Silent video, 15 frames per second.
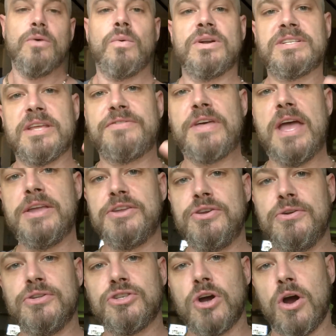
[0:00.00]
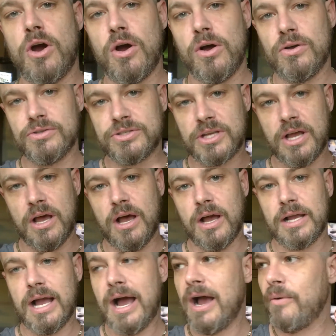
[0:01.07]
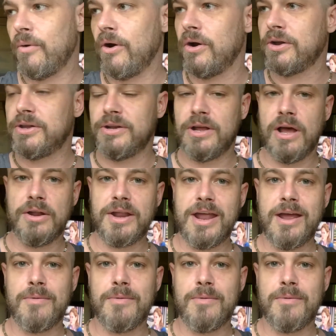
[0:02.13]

Want to say thank you to Charles, guy at work, you know,